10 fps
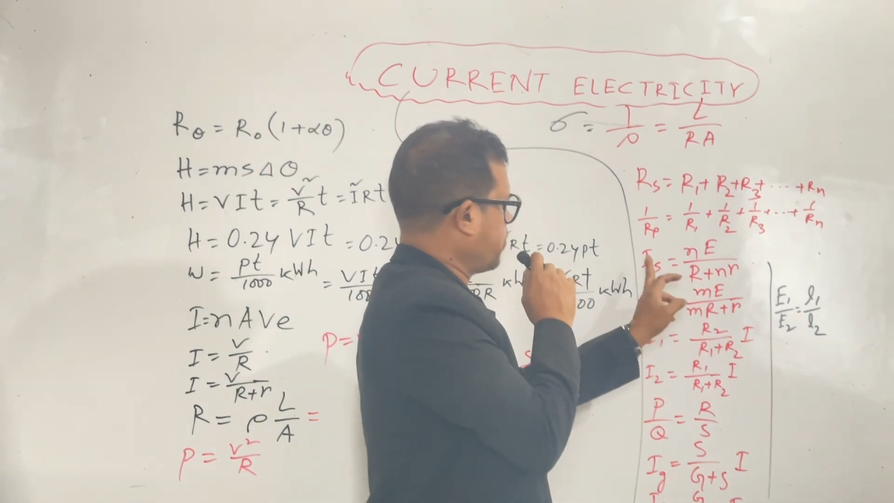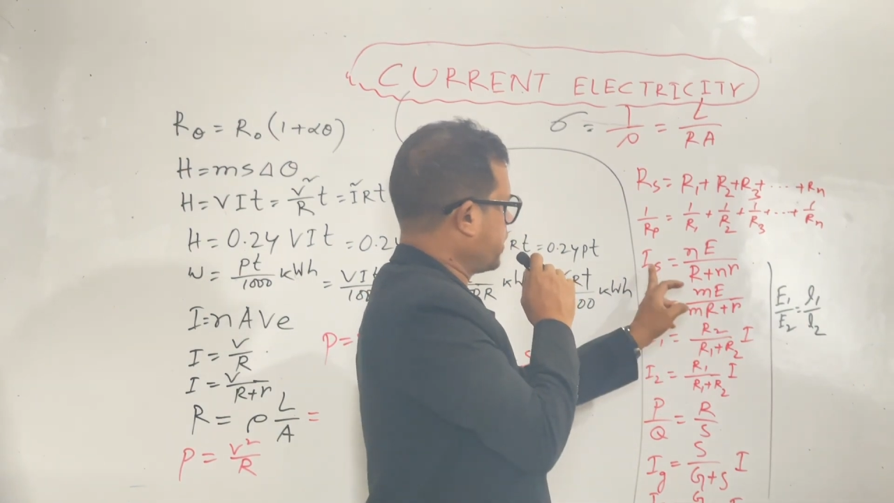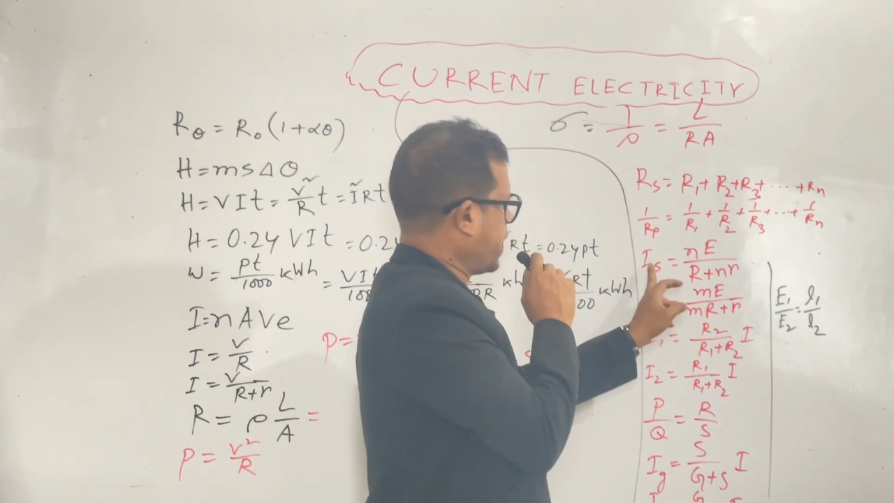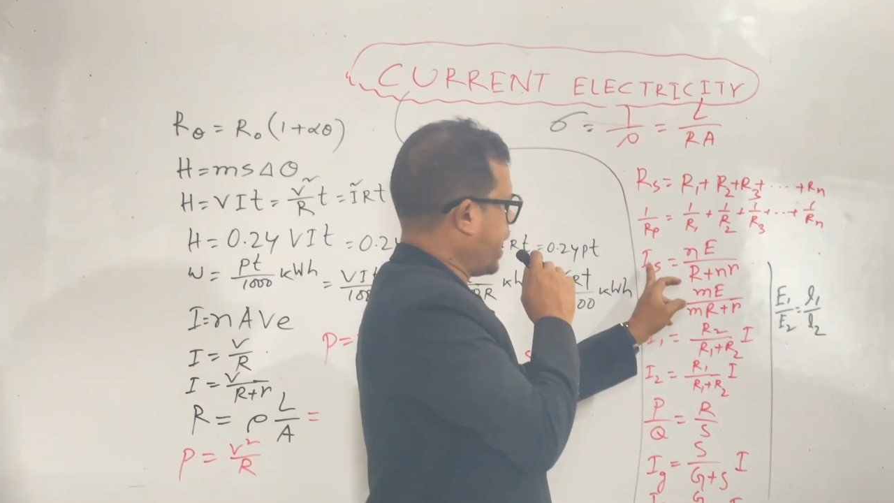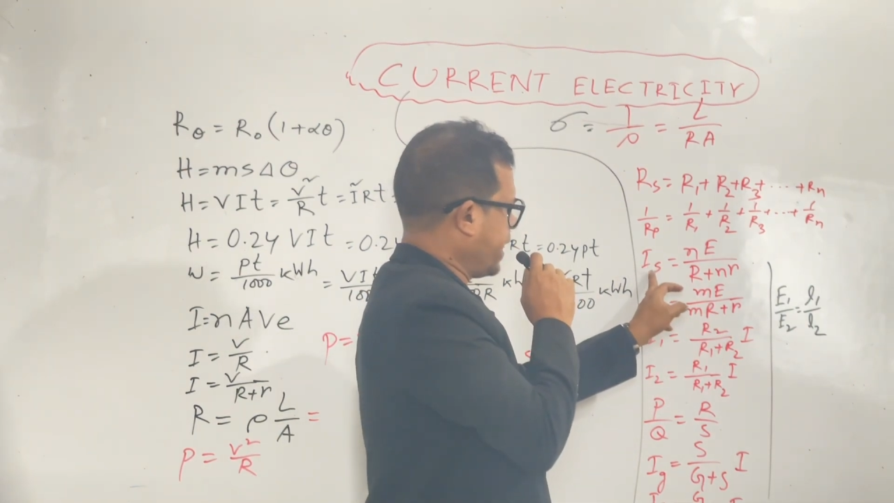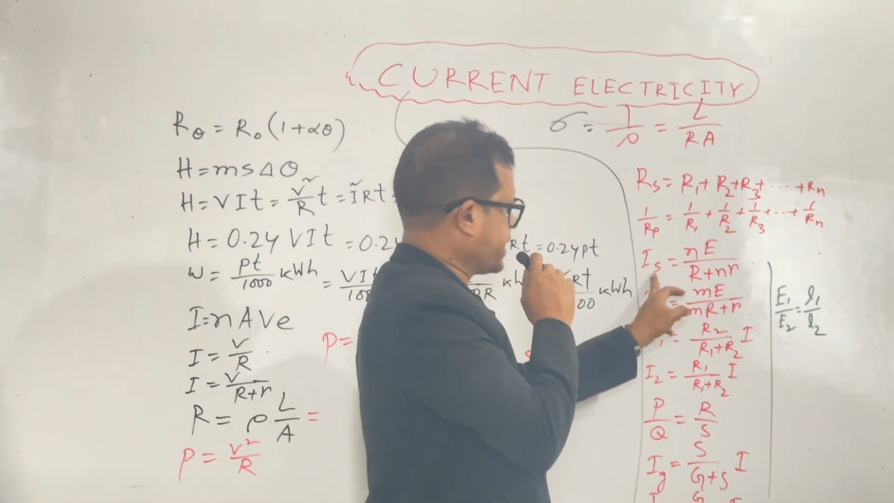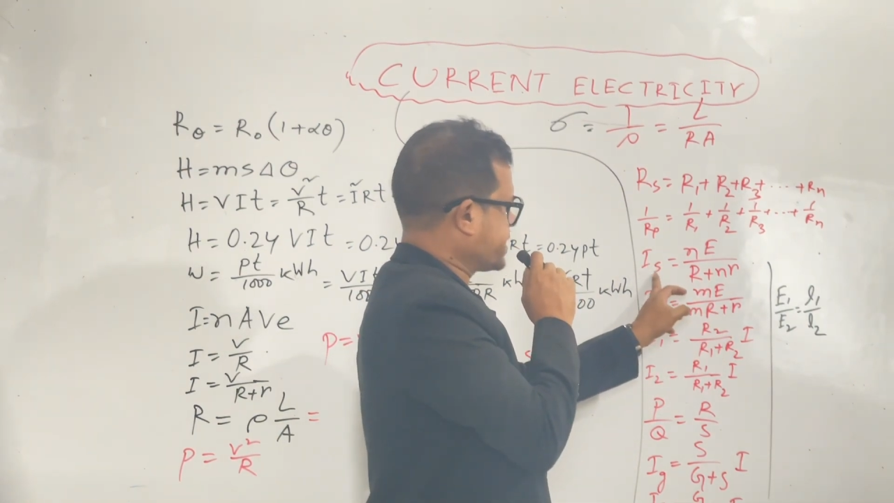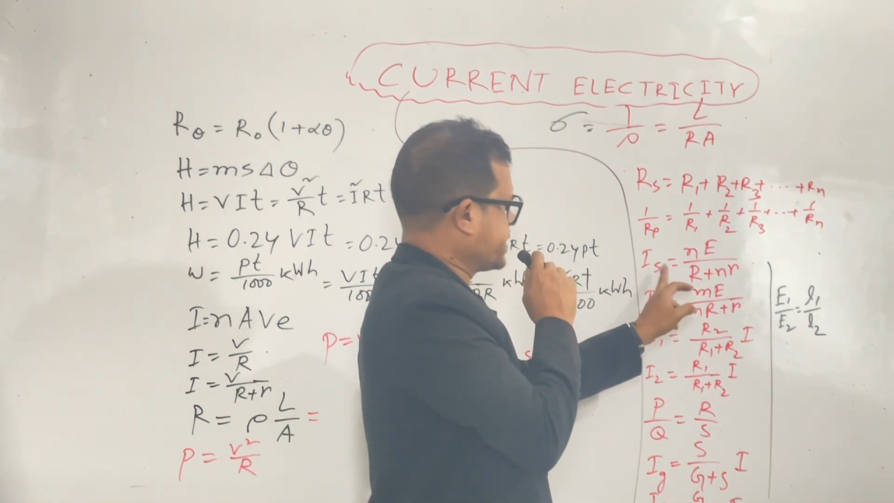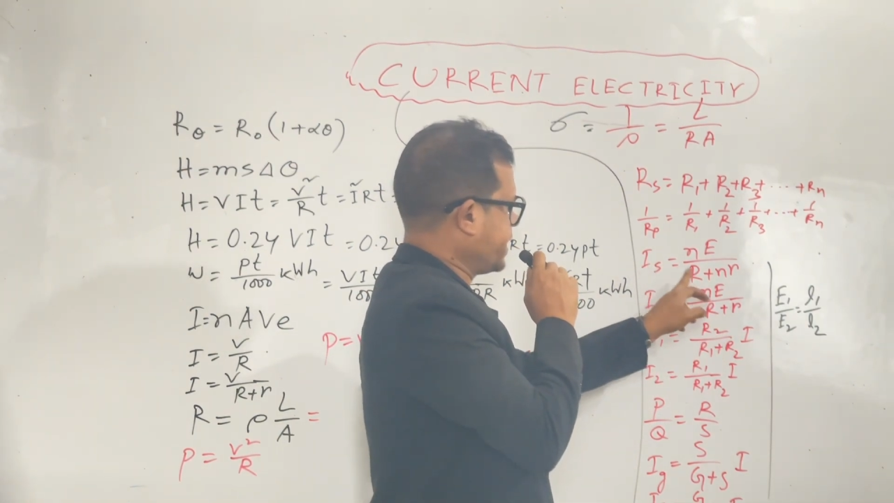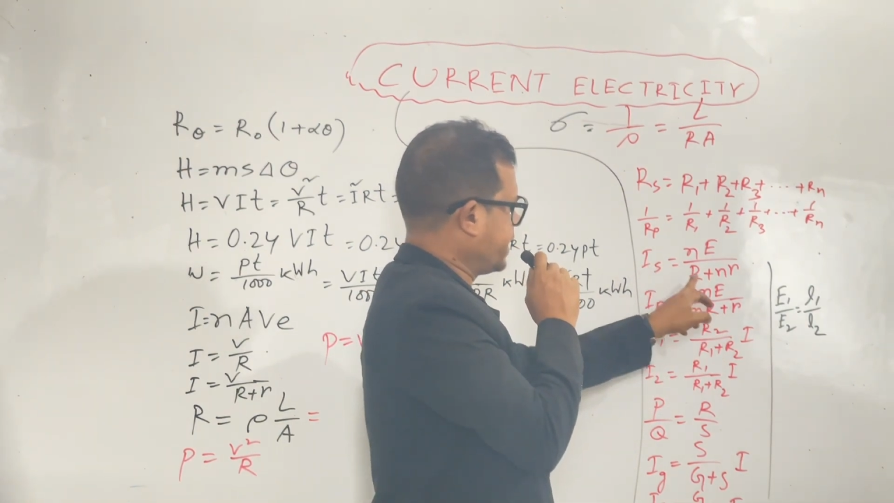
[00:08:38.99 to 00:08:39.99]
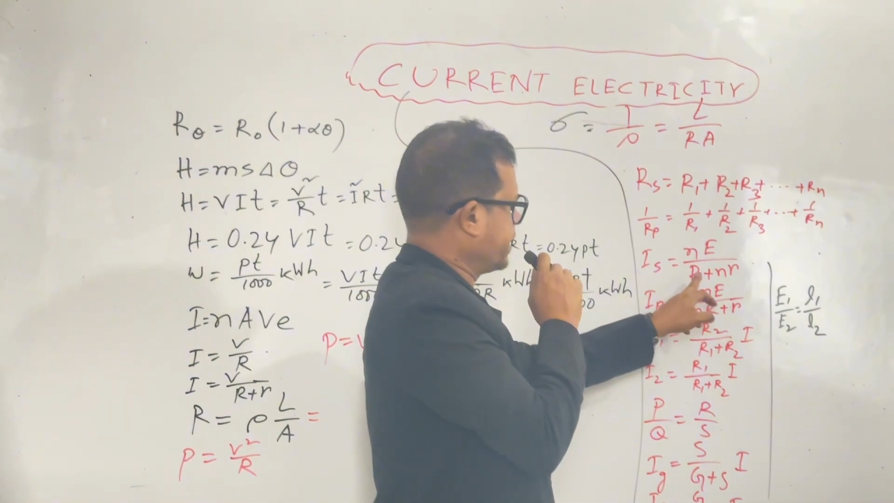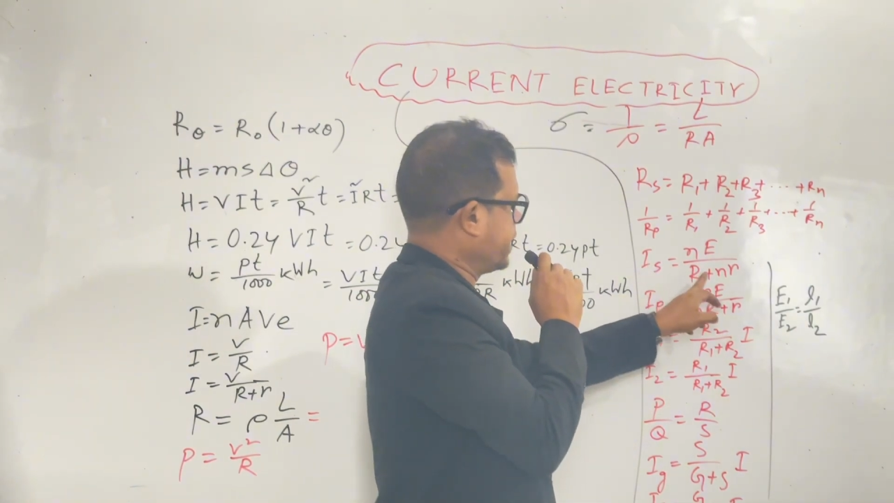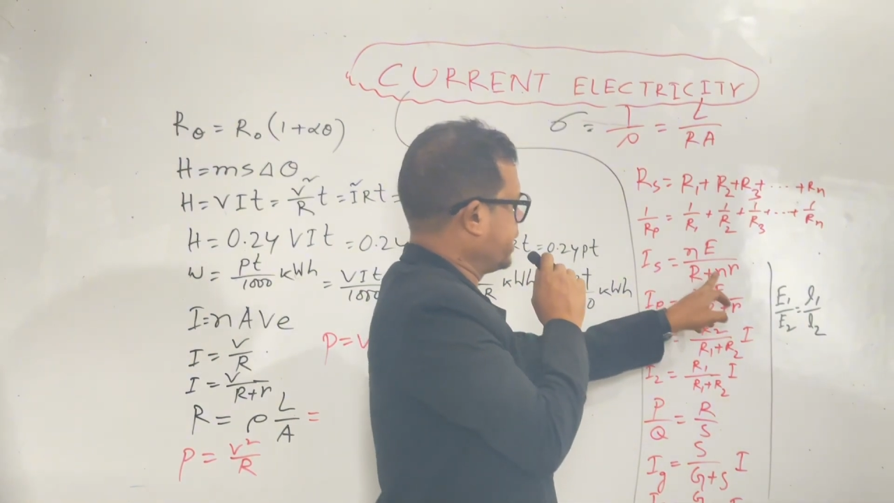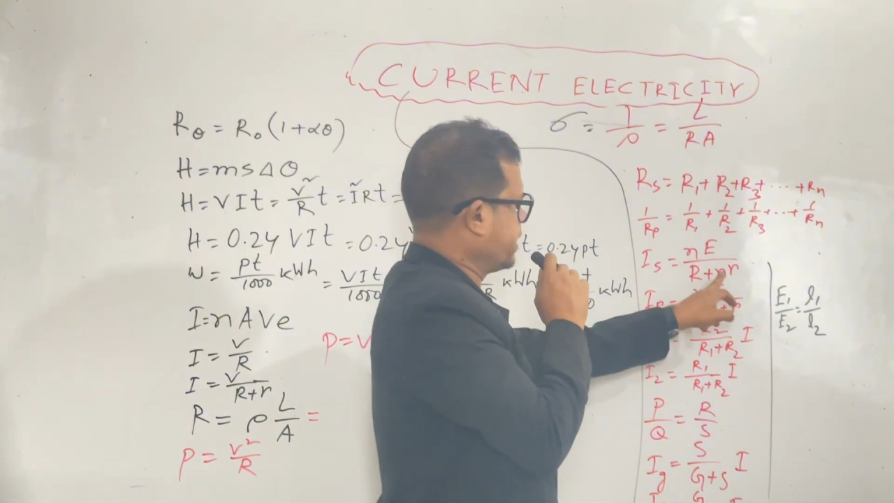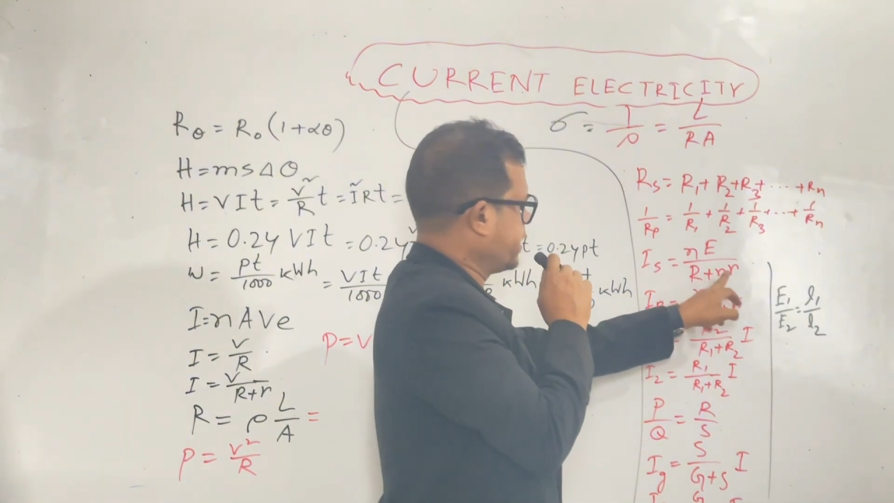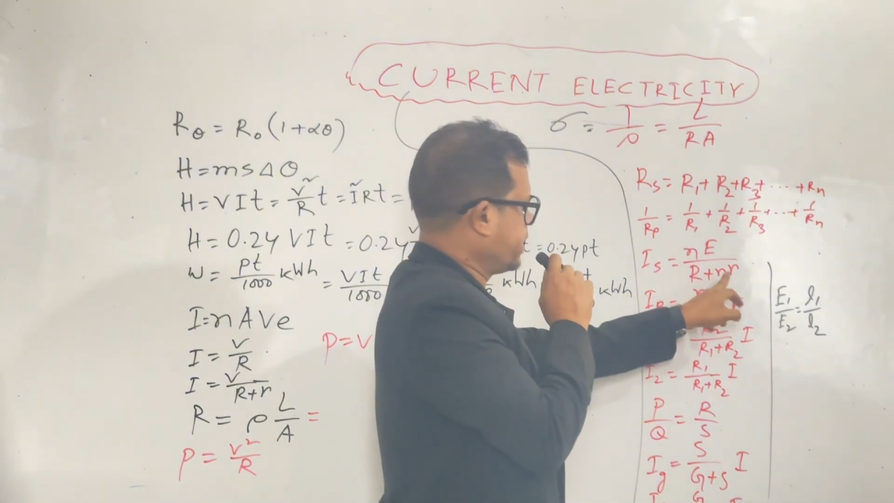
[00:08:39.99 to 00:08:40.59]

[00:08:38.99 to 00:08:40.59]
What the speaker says: When IS, then